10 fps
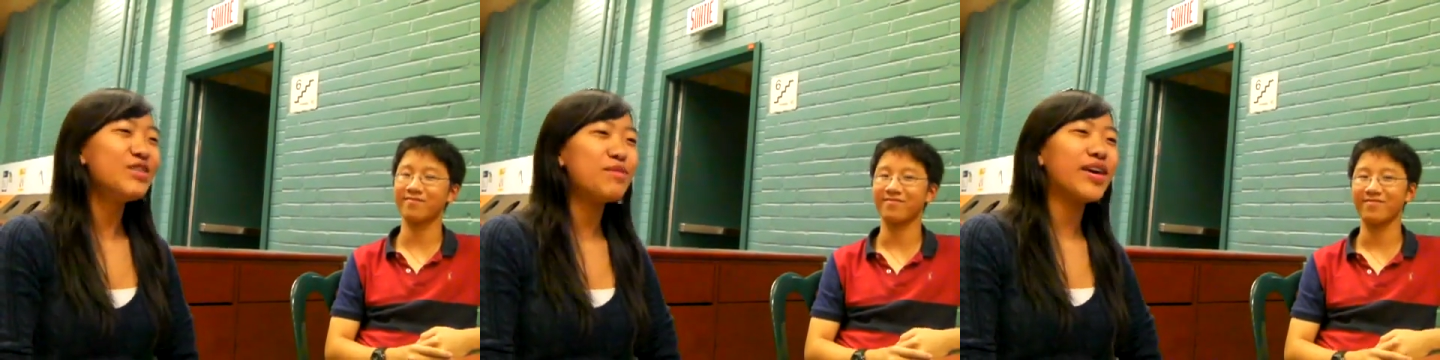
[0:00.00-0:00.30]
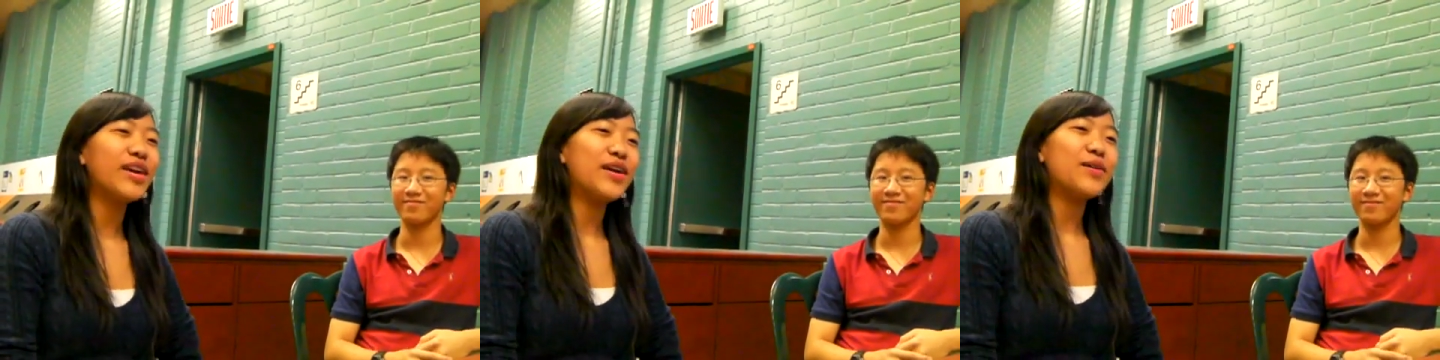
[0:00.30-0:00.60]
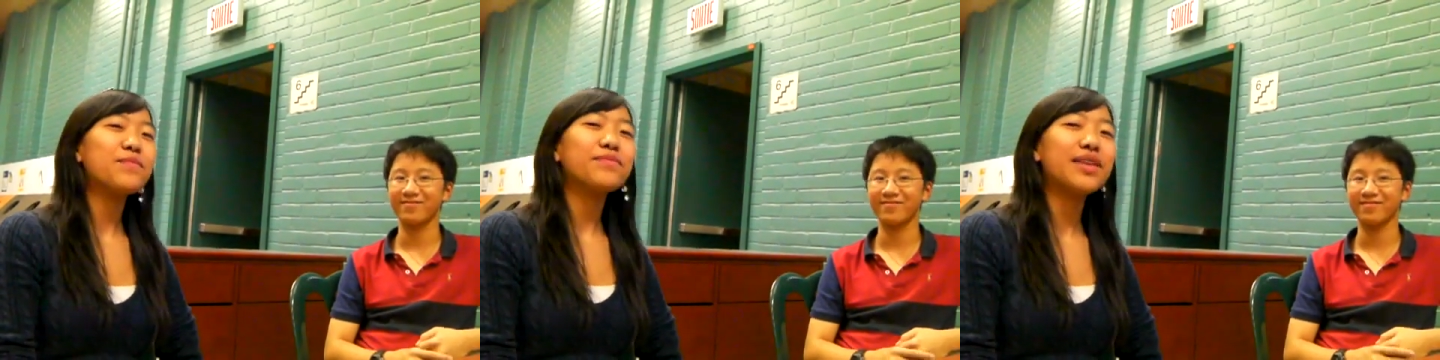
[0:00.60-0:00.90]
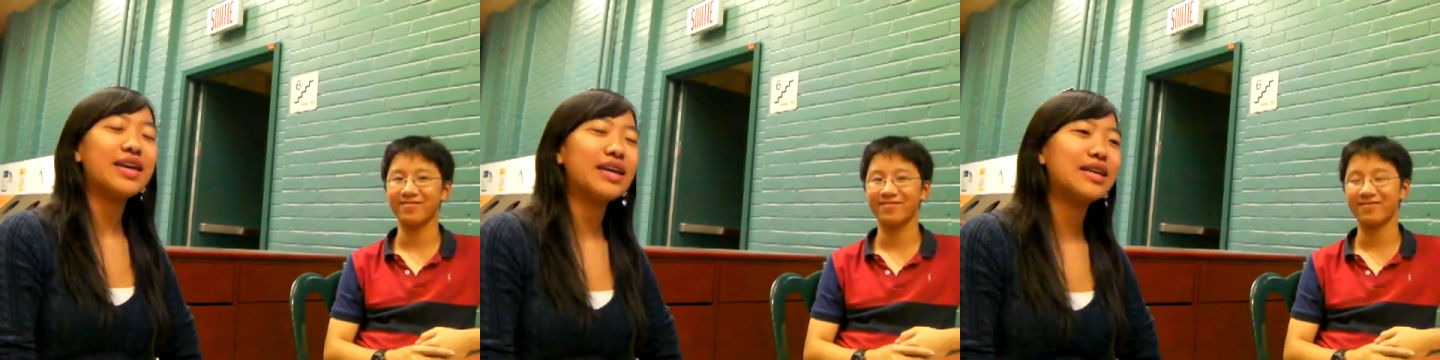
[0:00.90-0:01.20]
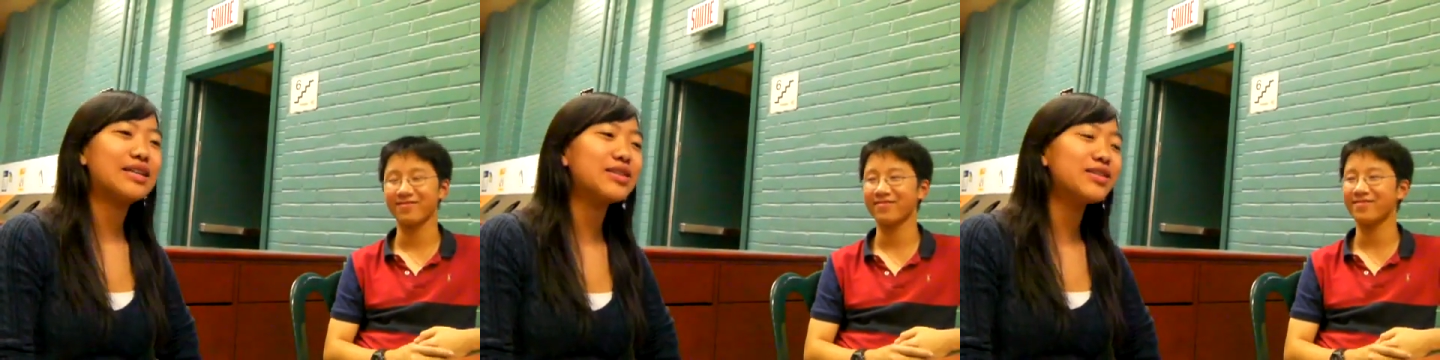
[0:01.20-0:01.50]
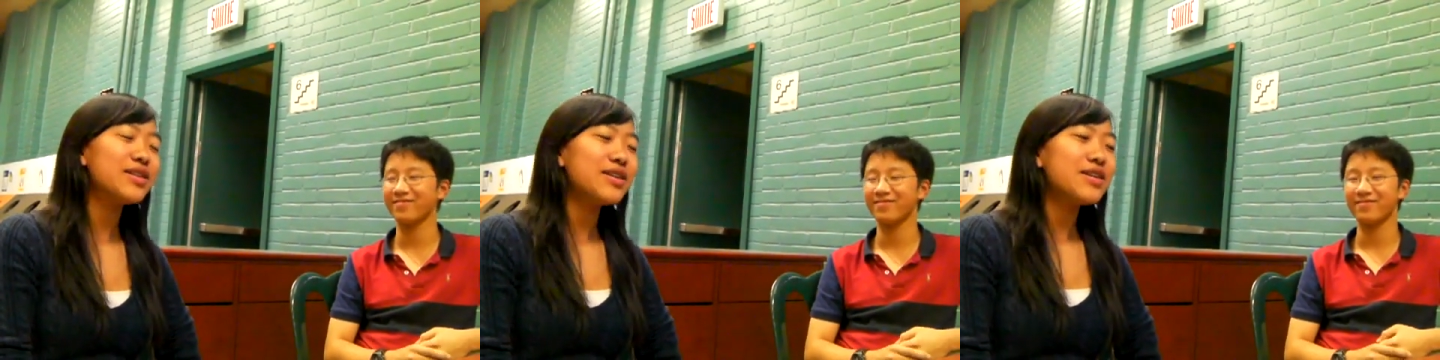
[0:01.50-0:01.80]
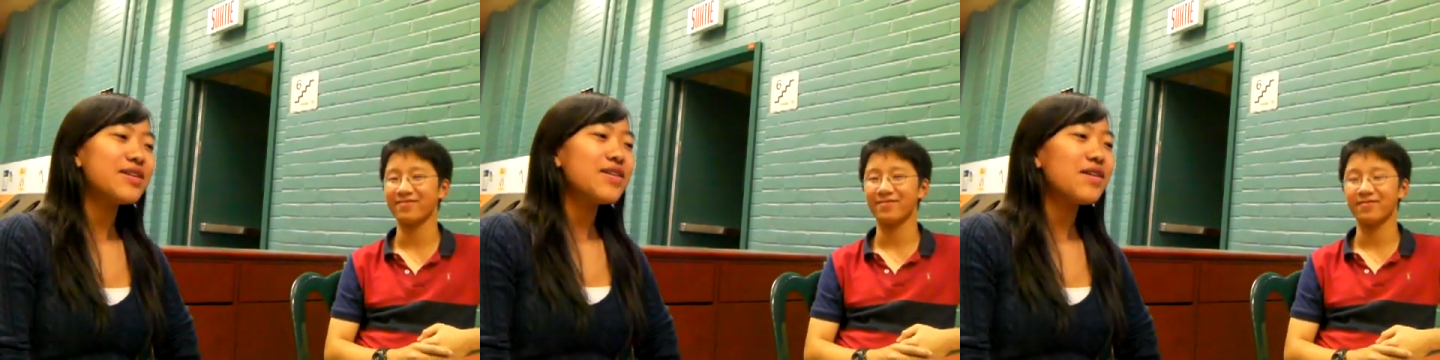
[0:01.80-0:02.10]
Speaker 1: in the beginning. And,
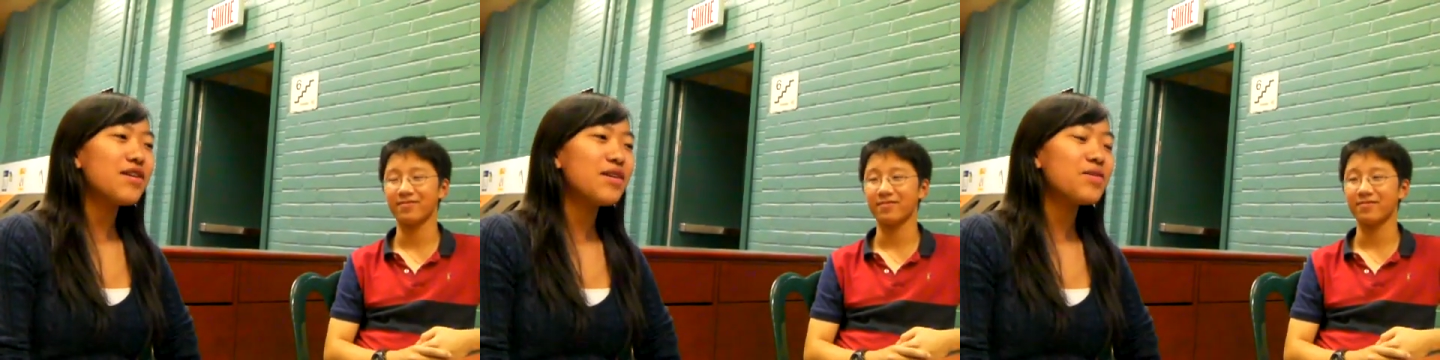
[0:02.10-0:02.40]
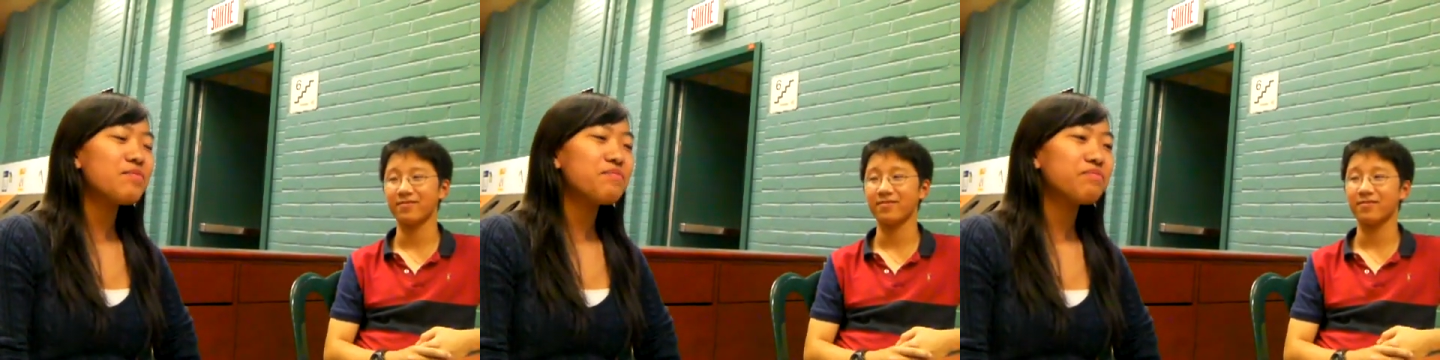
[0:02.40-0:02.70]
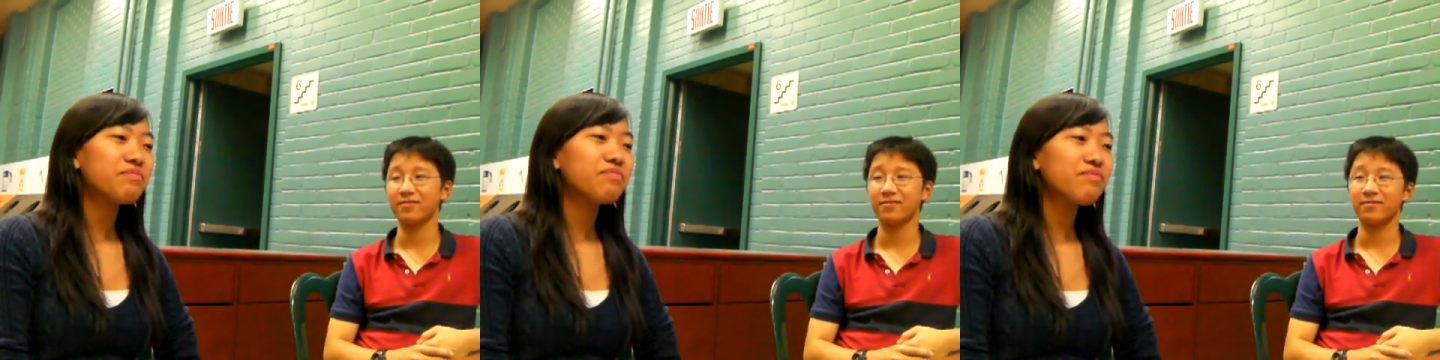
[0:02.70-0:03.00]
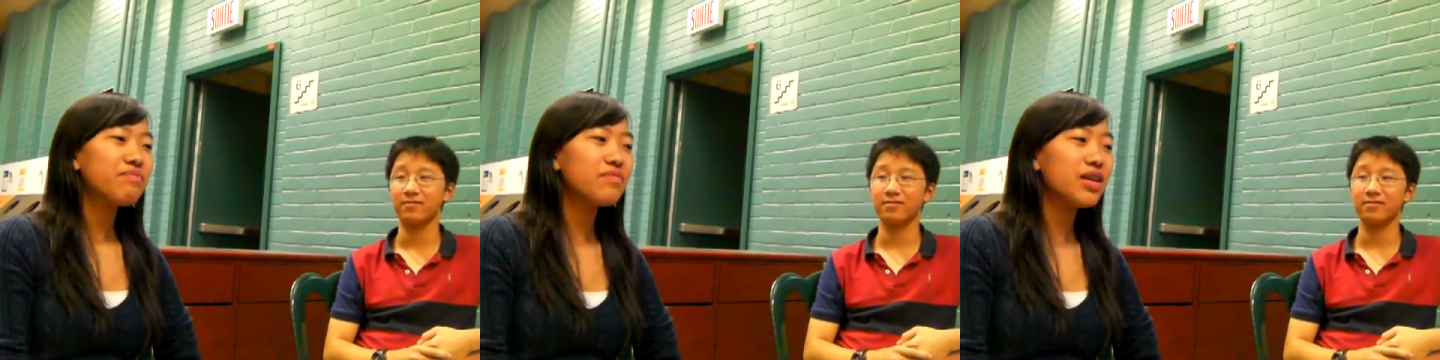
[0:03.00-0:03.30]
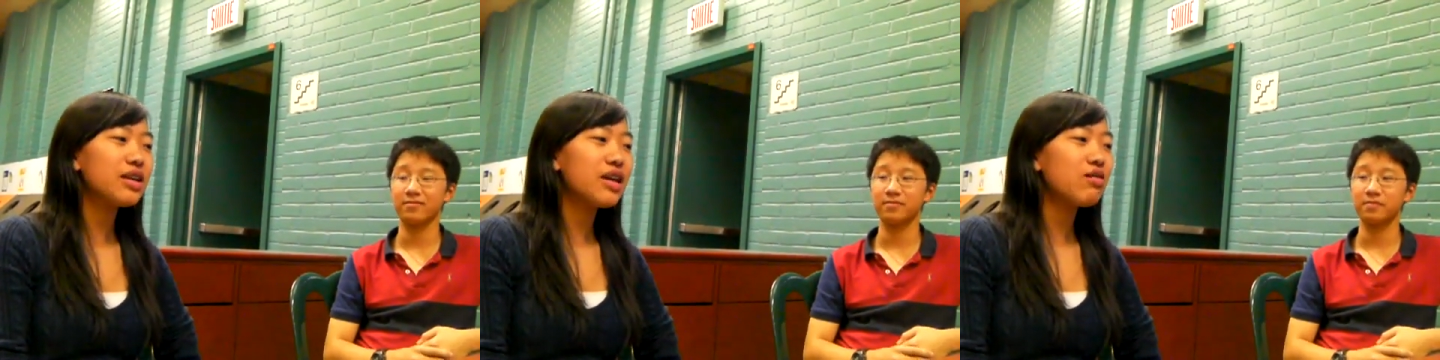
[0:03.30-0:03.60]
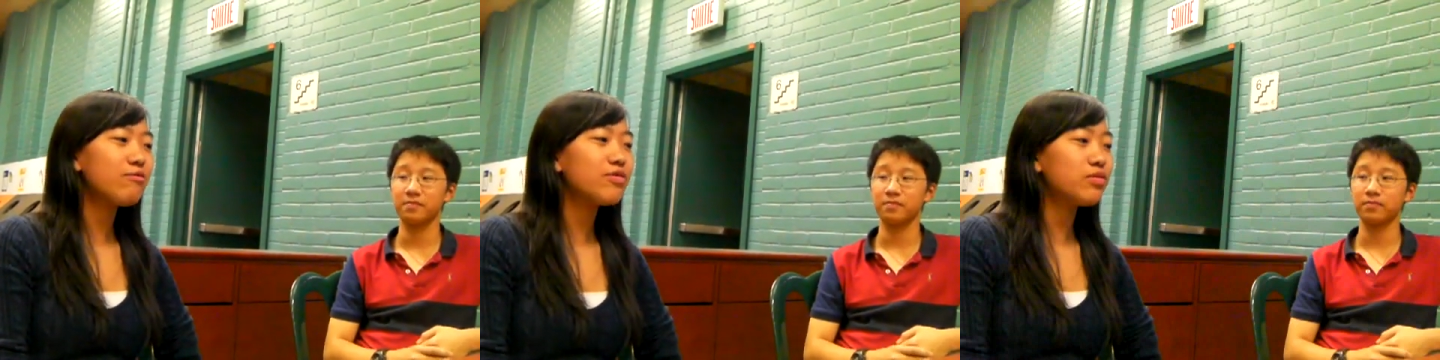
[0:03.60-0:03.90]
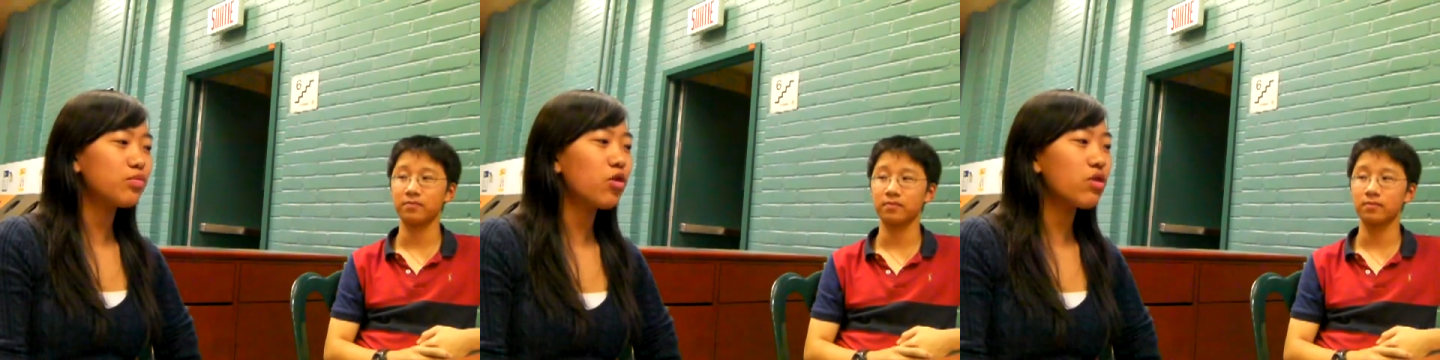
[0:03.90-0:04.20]
um, and now
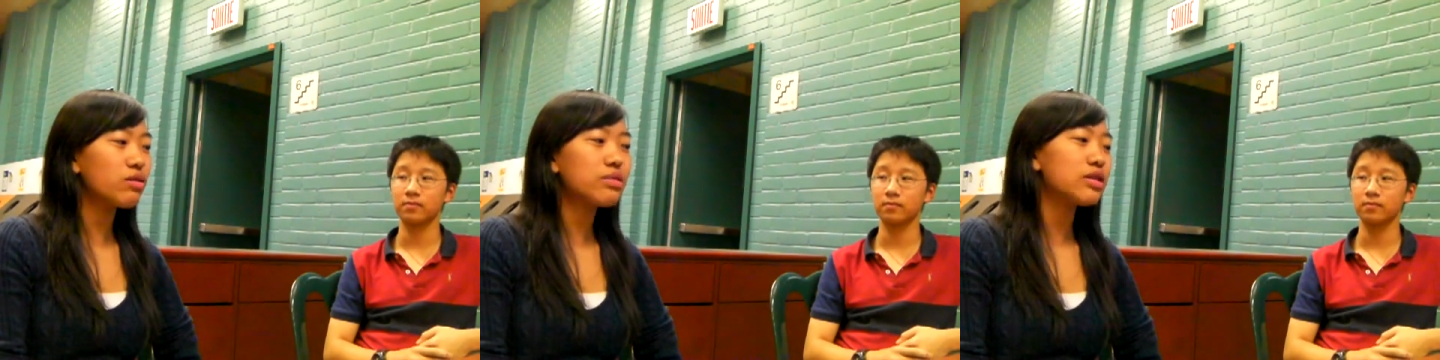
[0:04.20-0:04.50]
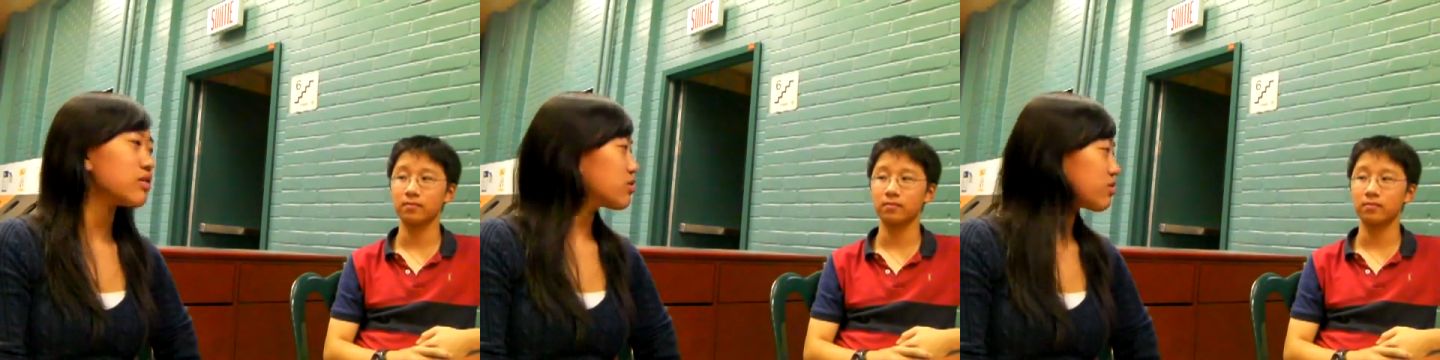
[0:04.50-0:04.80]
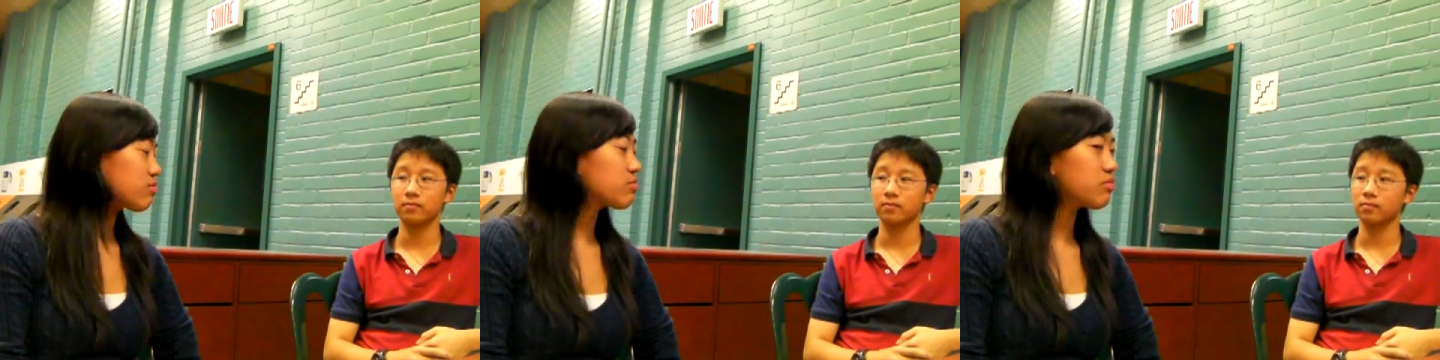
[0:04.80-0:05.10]
program has